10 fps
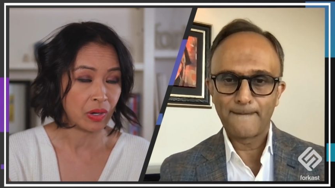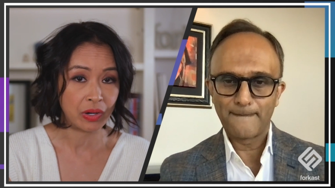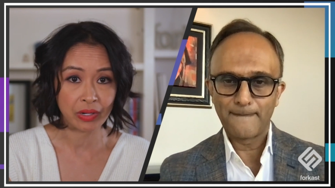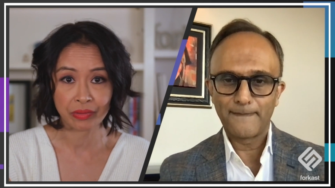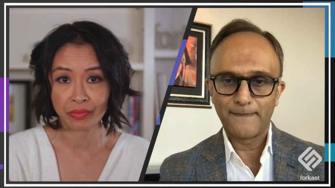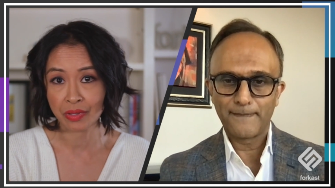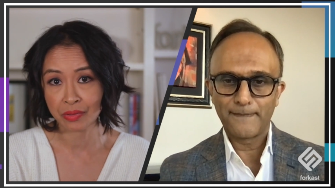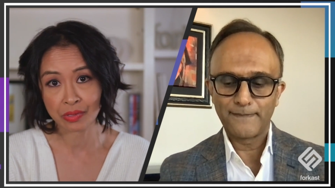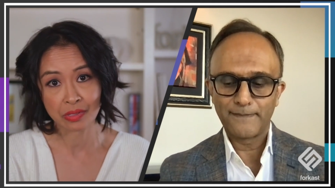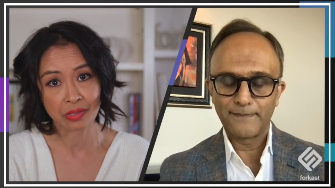Speaker 1: are
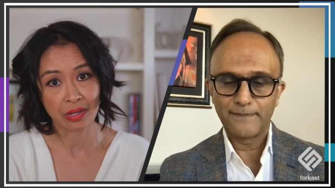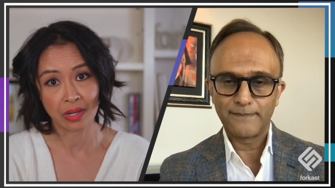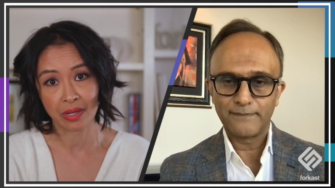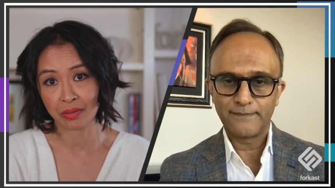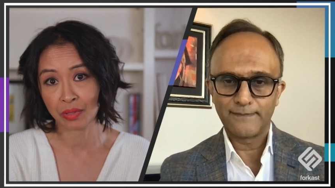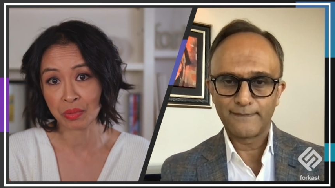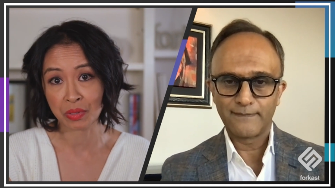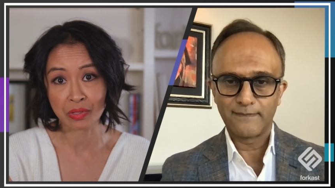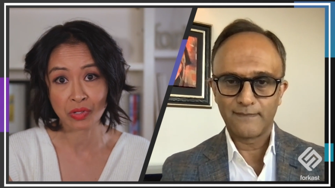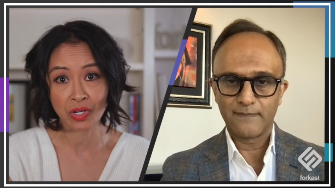those crypto
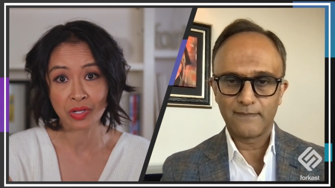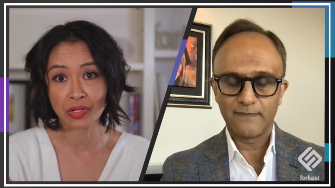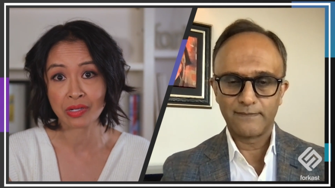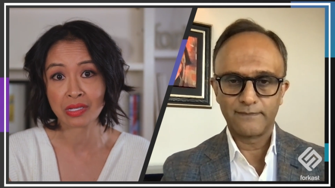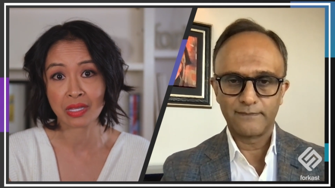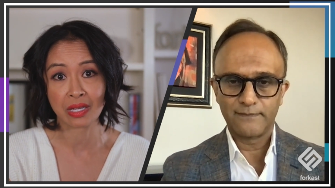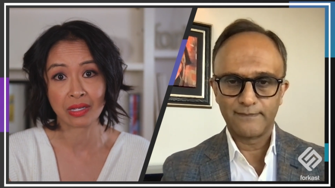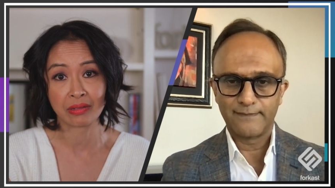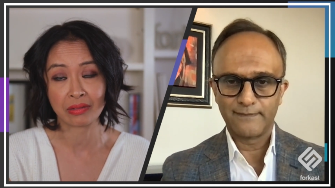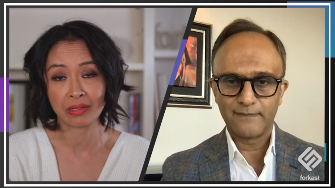exchanges.
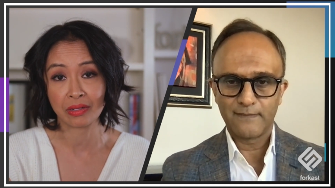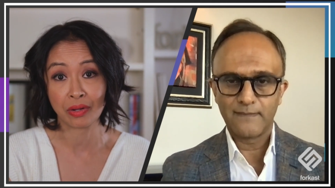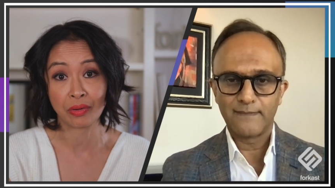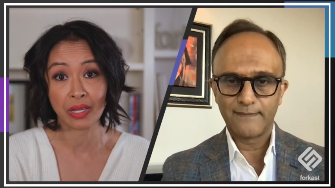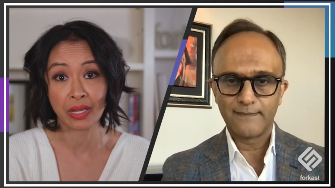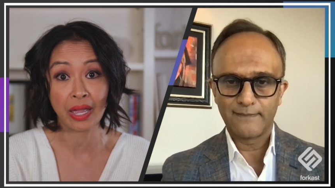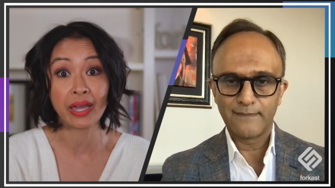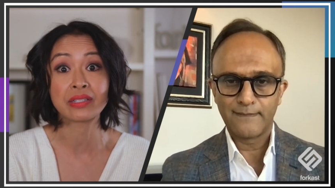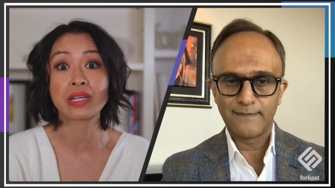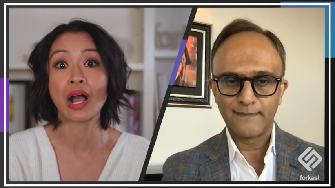They, you know,
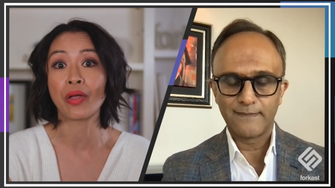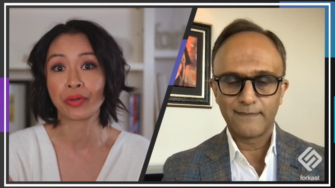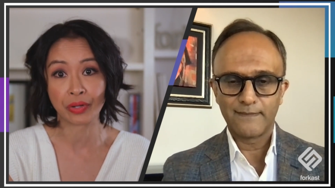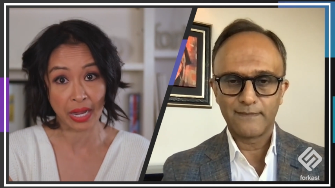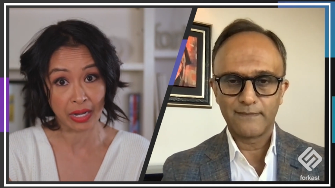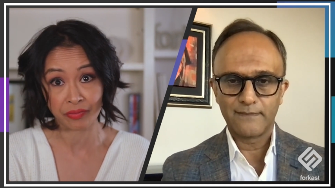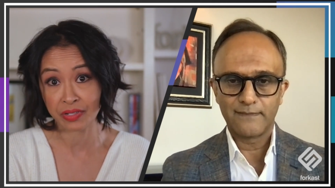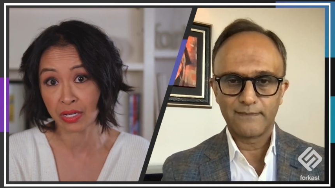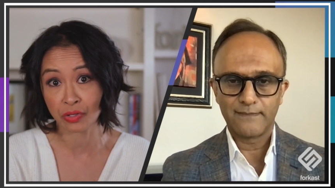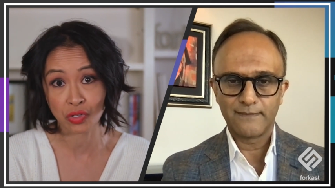and other
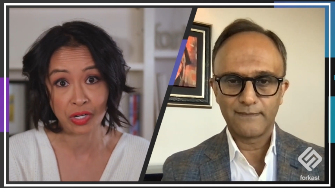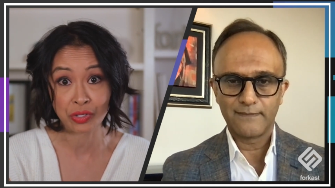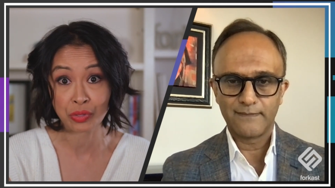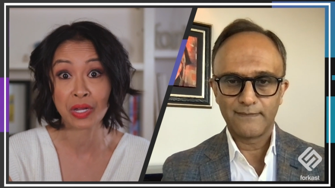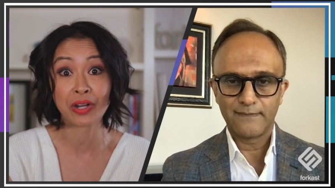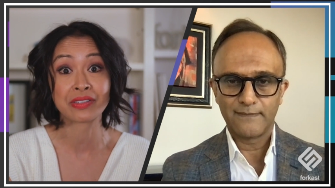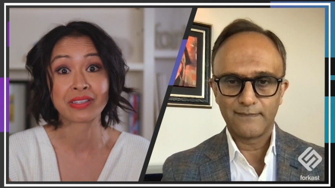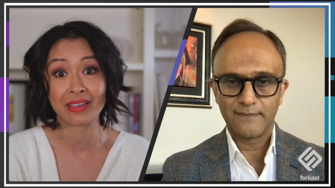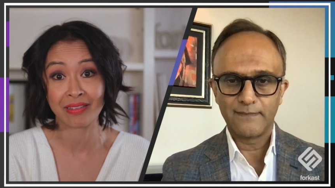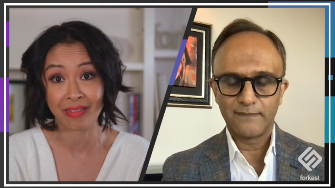NFT exchanges. We are
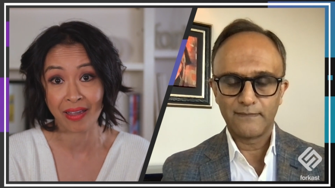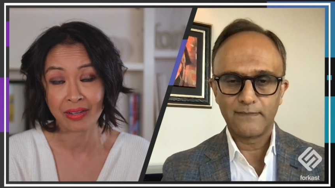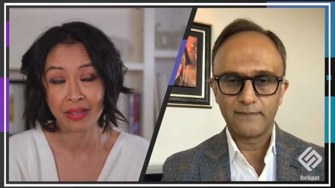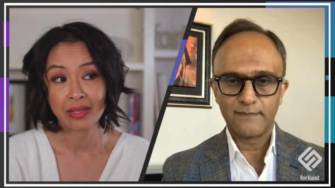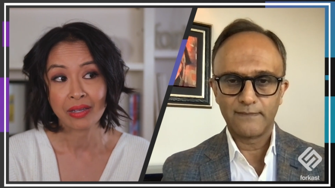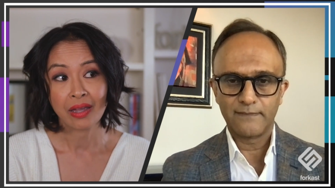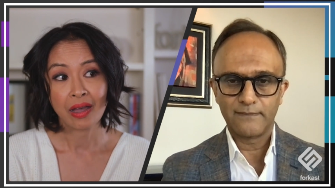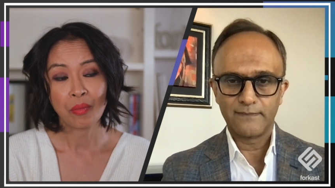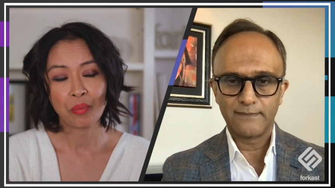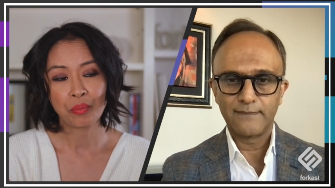seeing that.
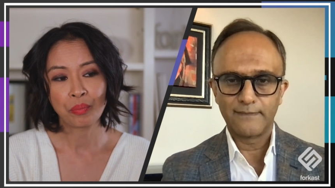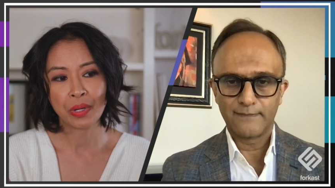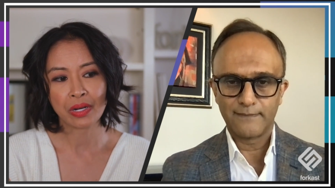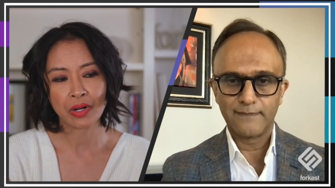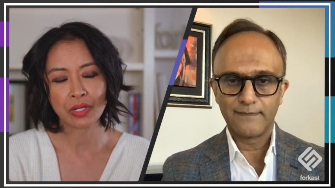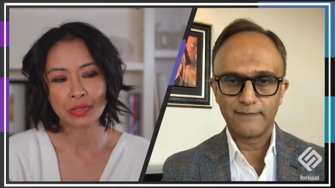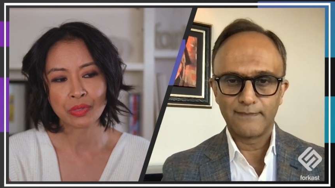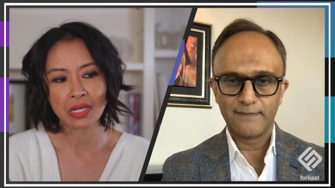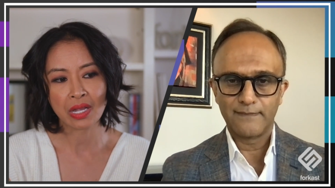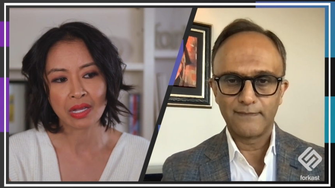But are you
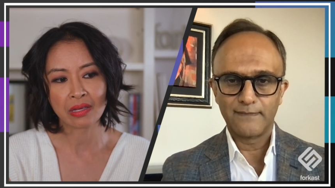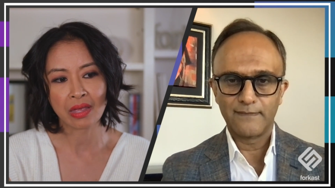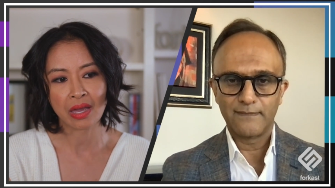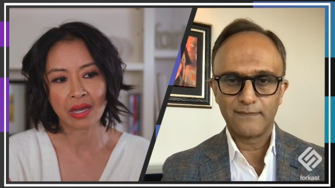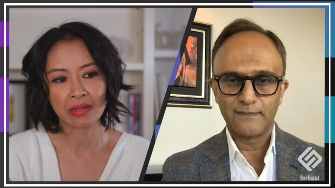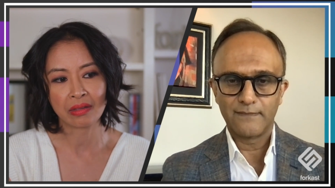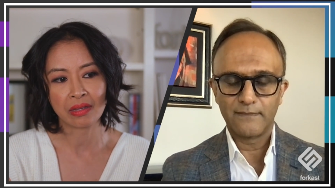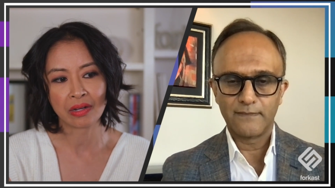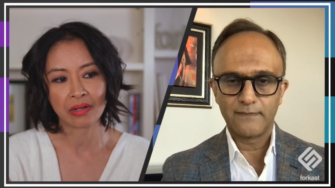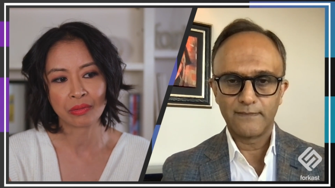saying that
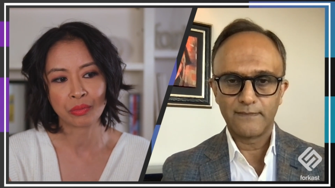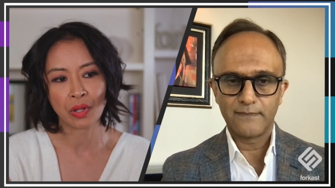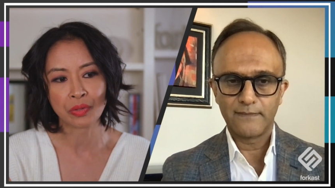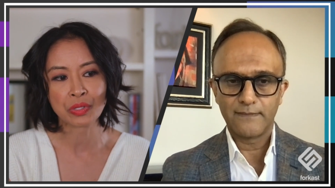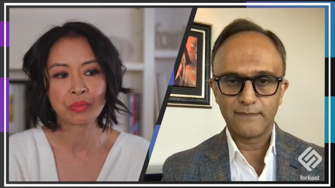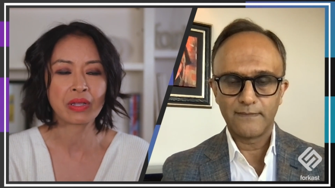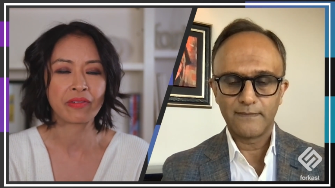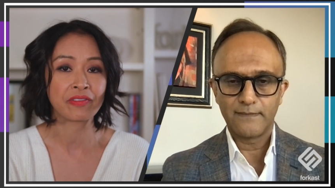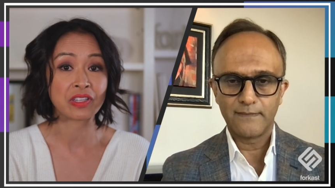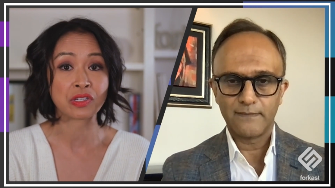there will also be a
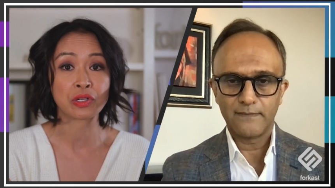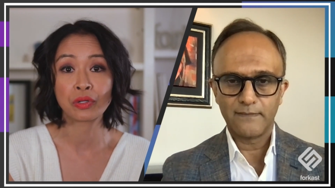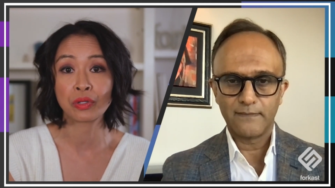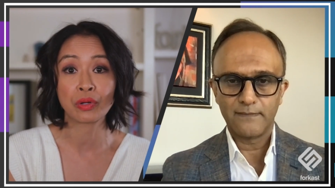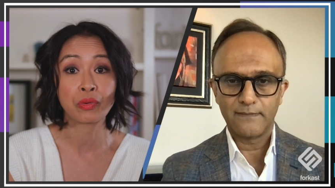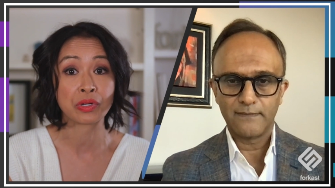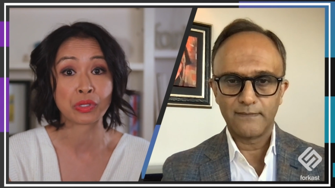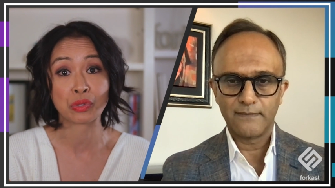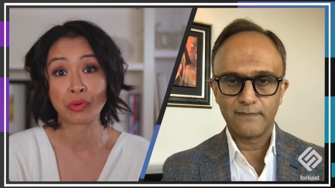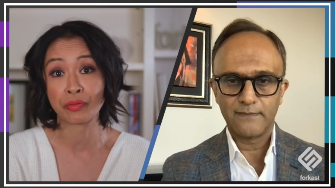physical or a
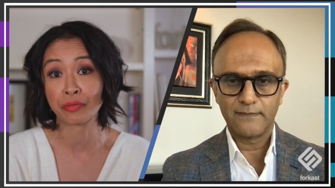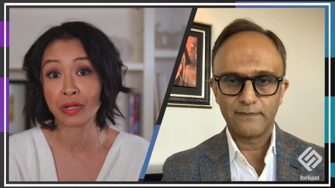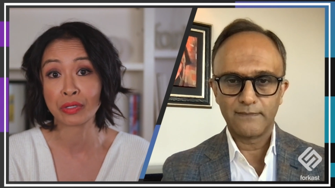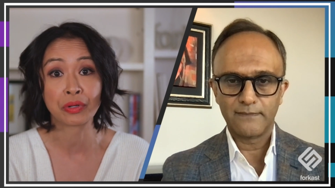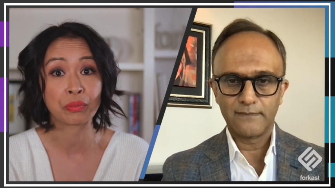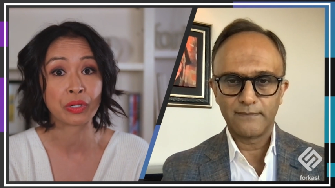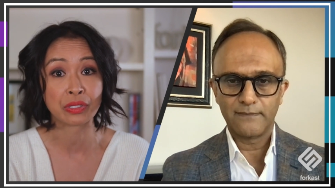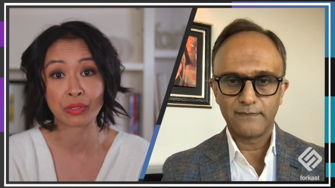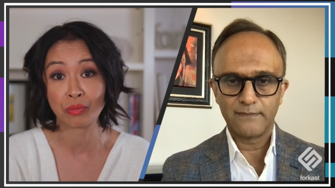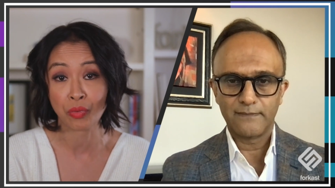storefront or
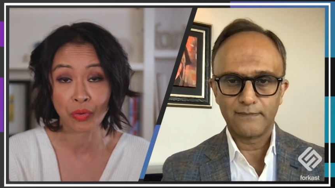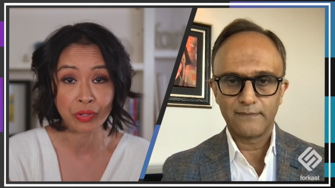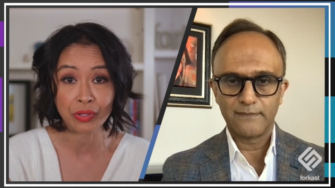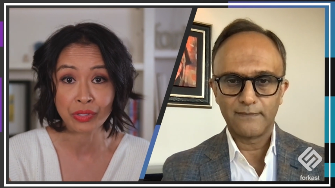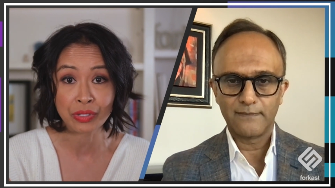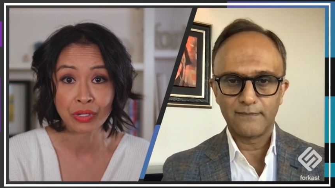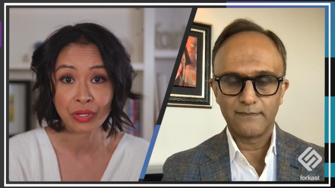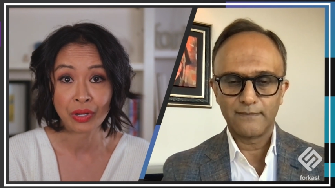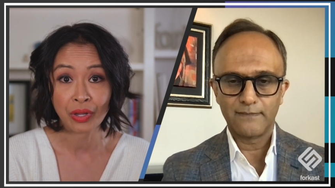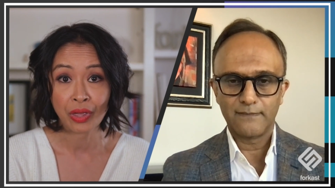bricks and mortars
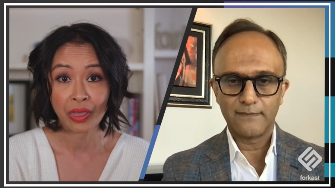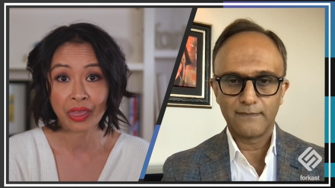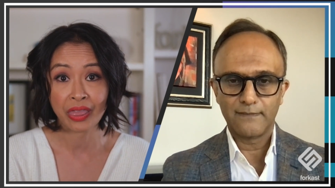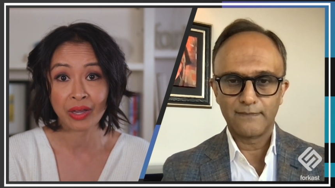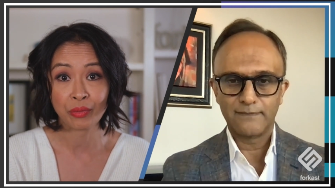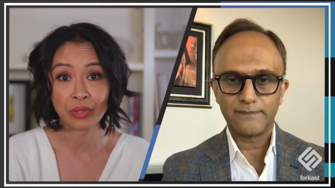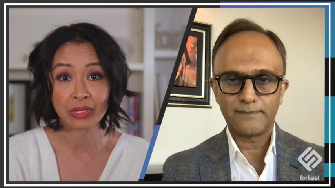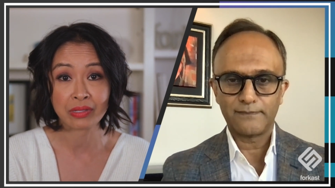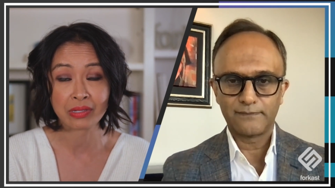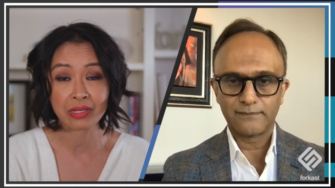that we
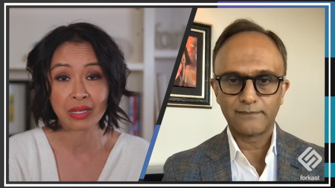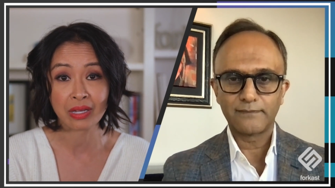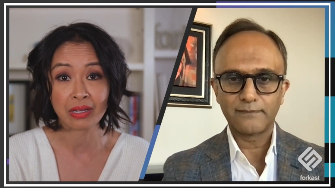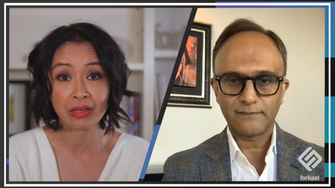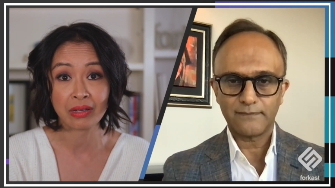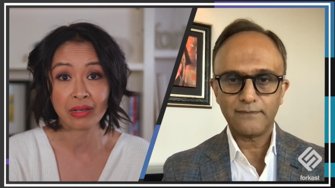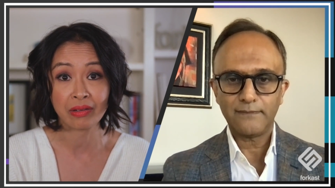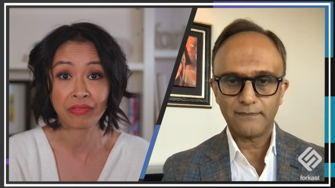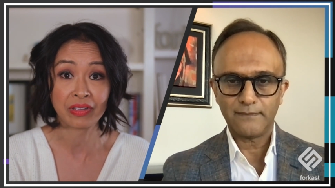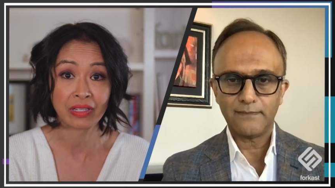could see
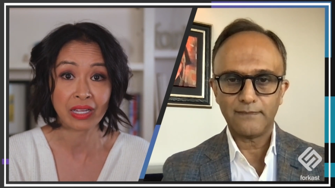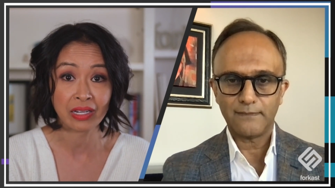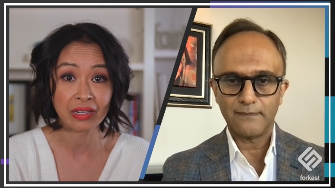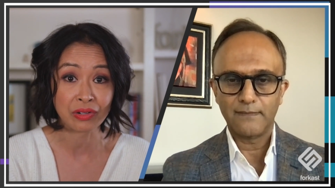affiliated